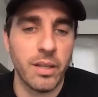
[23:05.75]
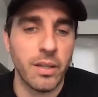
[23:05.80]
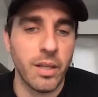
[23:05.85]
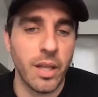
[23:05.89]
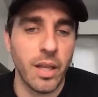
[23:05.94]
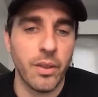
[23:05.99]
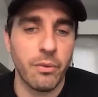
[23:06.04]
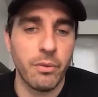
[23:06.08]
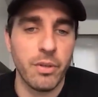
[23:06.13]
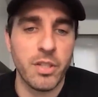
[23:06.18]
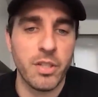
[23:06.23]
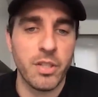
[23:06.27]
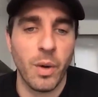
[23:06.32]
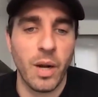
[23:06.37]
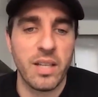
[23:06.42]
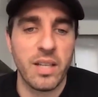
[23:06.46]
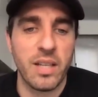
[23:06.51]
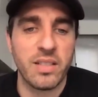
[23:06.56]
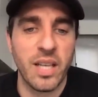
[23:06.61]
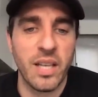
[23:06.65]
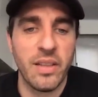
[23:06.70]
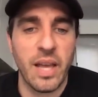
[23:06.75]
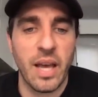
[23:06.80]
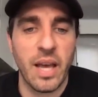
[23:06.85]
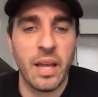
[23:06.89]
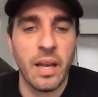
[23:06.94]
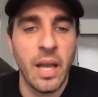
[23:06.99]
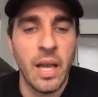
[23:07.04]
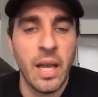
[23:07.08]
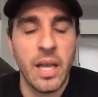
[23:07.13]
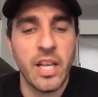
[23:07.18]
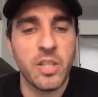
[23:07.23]
And the reason why I say
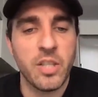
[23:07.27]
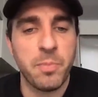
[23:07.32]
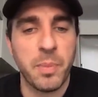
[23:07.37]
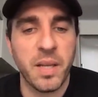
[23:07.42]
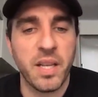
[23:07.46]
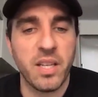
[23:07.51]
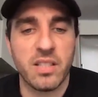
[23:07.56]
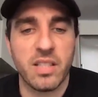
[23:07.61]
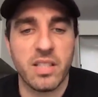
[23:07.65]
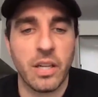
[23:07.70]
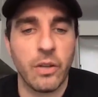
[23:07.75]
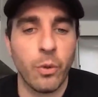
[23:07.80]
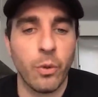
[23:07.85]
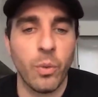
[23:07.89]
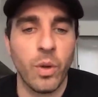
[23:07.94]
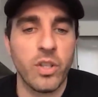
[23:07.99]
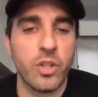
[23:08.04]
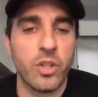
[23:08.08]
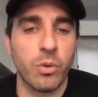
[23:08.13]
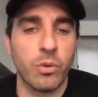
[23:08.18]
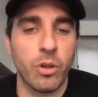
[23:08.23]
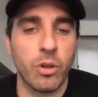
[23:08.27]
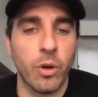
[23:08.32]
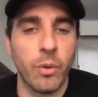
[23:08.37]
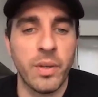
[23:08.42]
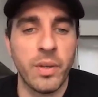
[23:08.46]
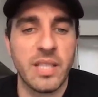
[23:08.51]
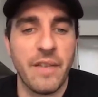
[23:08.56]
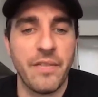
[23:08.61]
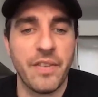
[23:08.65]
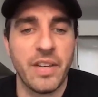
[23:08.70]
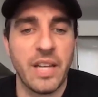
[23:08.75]
that is because they're the ones who are
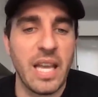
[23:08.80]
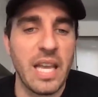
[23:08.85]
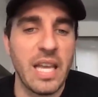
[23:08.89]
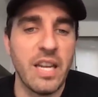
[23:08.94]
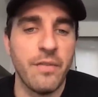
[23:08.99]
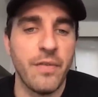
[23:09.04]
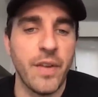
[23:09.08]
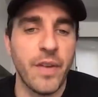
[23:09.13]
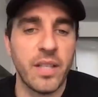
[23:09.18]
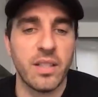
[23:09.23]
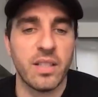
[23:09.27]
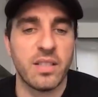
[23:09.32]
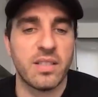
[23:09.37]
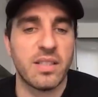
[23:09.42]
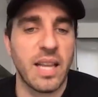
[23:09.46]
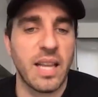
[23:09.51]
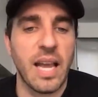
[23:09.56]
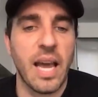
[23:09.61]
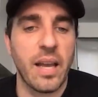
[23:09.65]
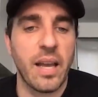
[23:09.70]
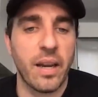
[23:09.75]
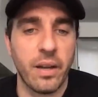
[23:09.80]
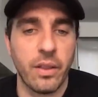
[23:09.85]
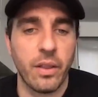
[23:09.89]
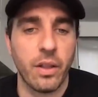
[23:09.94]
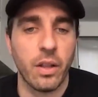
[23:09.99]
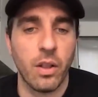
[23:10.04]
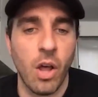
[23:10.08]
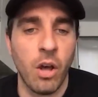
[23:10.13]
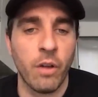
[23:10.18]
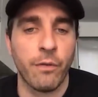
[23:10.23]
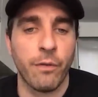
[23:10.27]
always having to innovate to stay ahead of the
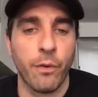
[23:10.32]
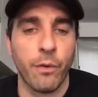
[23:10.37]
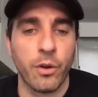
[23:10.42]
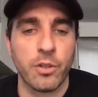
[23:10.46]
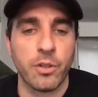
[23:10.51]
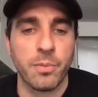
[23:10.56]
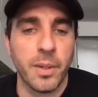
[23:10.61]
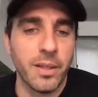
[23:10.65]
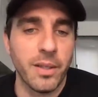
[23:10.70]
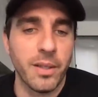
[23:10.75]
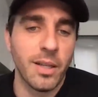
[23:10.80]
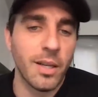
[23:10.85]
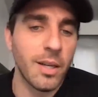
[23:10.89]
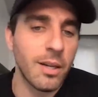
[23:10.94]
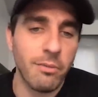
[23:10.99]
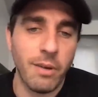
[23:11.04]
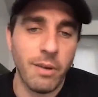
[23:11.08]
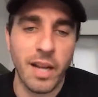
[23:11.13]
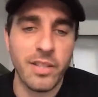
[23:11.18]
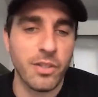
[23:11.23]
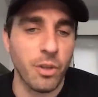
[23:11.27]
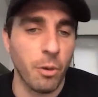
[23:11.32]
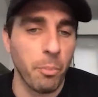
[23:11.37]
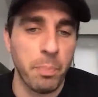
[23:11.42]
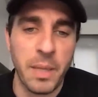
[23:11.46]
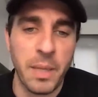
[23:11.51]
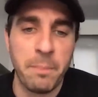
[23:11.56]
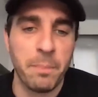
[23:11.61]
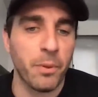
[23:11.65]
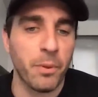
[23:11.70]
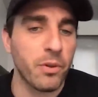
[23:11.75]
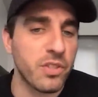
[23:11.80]
law enforcement. Right. So
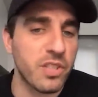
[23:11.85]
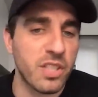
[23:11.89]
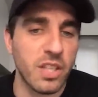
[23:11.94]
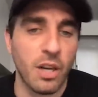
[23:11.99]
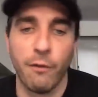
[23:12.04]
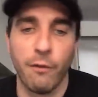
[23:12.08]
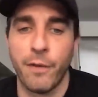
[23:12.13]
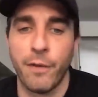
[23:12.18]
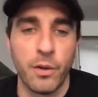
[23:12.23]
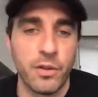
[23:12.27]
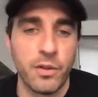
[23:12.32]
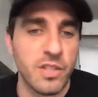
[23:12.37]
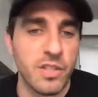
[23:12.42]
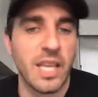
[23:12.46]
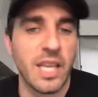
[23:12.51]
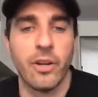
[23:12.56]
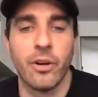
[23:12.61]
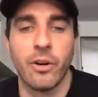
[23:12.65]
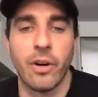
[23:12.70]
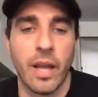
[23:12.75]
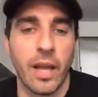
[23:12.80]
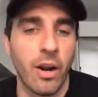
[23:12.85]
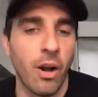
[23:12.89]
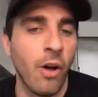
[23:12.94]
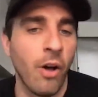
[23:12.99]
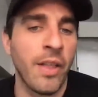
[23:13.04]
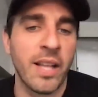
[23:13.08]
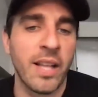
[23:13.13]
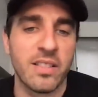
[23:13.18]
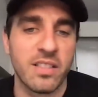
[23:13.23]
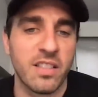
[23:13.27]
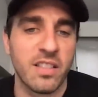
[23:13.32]
beepers, cell phones, the internet, all
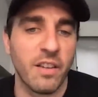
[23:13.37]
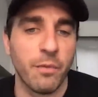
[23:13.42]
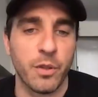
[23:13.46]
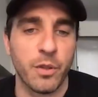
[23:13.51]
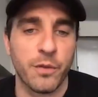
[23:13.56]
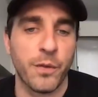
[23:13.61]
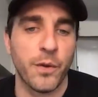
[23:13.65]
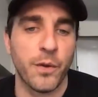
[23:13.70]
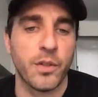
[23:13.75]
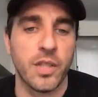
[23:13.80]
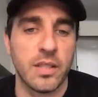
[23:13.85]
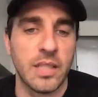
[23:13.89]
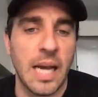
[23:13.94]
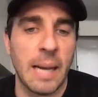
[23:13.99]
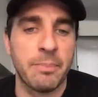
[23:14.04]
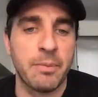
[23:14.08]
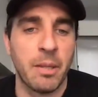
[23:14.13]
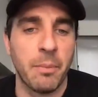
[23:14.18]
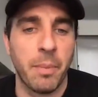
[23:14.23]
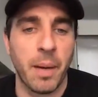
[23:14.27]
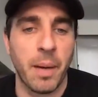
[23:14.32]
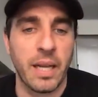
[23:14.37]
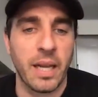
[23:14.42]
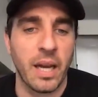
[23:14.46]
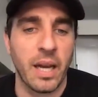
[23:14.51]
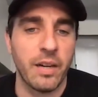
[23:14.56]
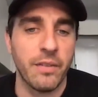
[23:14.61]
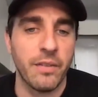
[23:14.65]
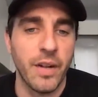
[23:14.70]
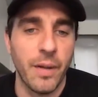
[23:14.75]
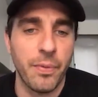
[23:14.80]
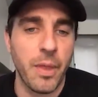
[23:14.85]
that stuff was first adopted by kind
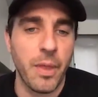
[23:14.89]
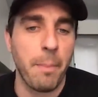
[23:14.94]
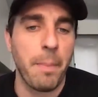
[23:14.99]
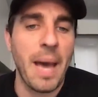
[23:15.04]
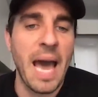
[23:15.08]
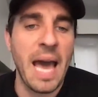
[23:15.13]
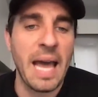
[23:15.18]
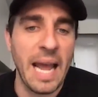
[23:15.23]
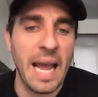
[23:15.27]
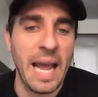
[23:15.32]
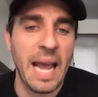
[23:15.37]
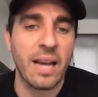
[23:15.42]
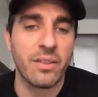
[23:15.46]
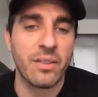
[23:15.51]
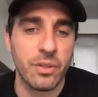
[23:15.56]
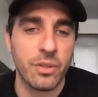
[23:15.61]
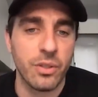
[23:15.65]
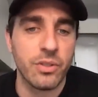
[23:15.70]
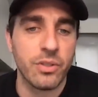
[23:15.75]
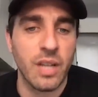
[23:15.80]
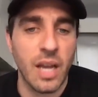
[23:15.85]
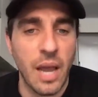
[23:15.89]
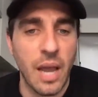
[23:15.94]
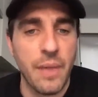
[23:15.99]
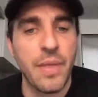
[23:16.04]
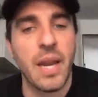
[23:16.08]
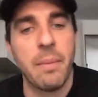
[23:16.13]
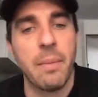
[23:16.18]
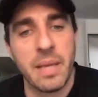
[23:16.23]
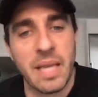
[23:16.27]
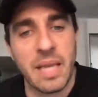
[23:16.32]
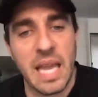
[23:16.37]
of the bad actors. And then
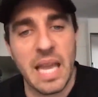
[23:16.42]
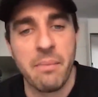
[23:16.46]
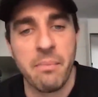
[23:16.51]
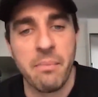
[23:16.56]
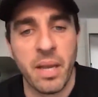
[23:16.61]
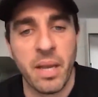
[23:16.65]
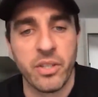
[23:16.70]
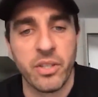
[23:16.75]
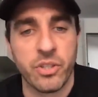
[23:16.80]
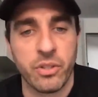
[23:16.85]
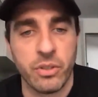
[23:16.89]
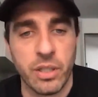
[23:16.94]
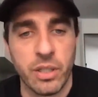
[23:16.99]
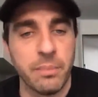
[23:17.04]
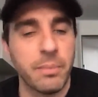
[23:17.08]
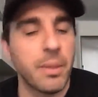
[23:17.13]
it became mainstream.